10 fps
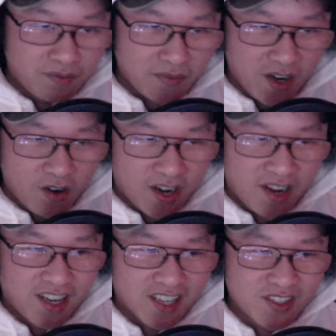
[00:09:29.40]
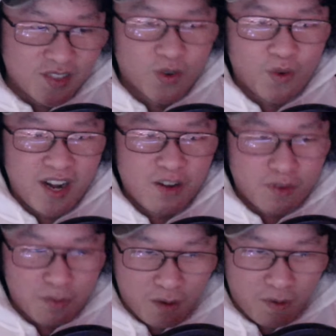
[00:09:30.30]
Okay, yes, we're waiting
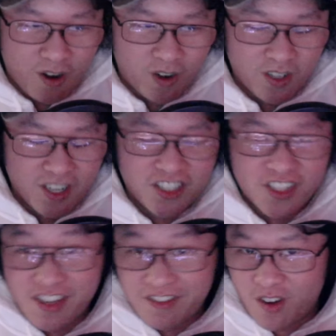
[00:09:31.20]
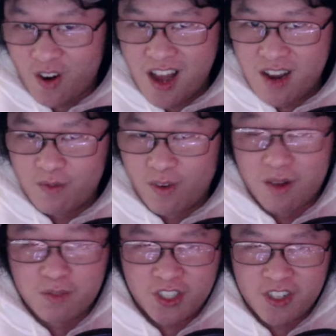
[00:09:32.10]
for more partner collections if there are any more.
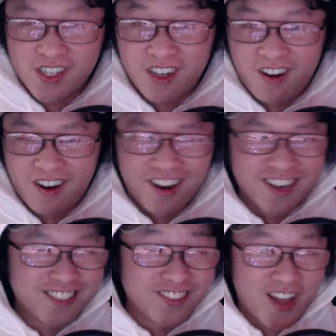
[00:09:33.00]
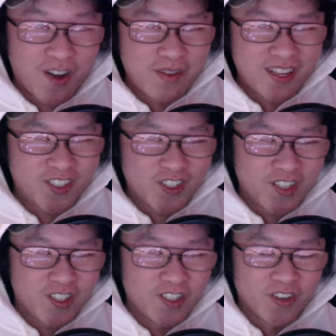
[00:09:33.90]
I'm sure there are. That will be
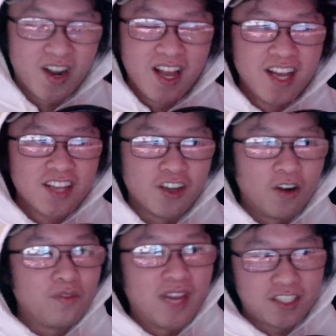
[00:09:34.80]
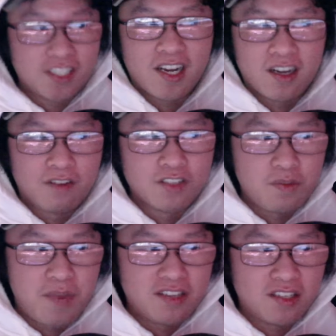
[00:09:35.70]
interesting too. So that just kind of covers the
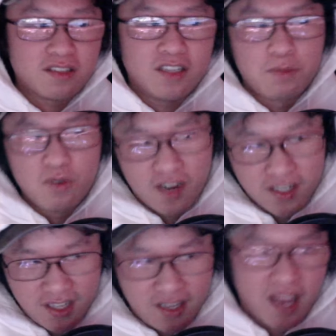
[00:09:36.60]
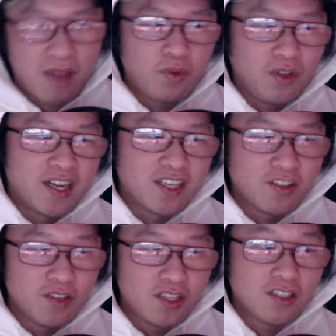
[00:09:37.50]
basics. Let's move on to gameplay.
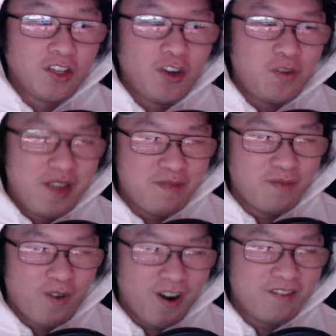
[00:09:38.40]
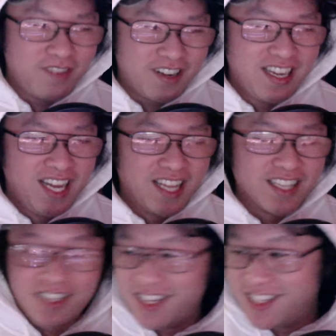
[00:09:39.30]
So this is a little bit more of
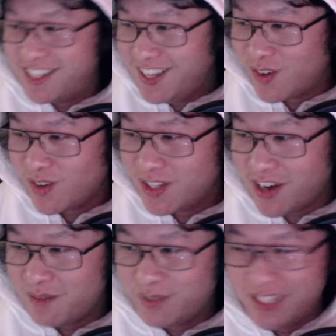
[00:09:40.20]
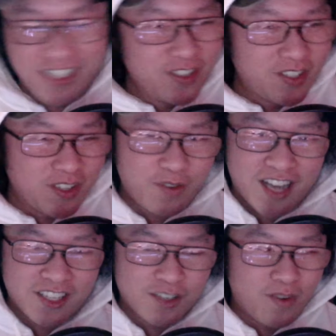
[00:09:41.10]
we're trying to blitz through this as
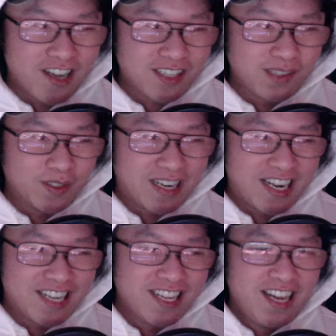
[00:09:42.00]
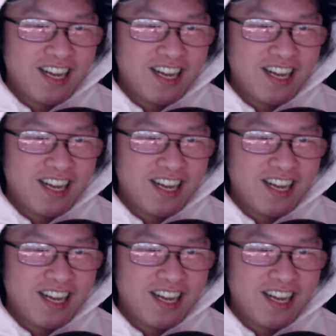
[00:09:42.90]
fast as possible, guys.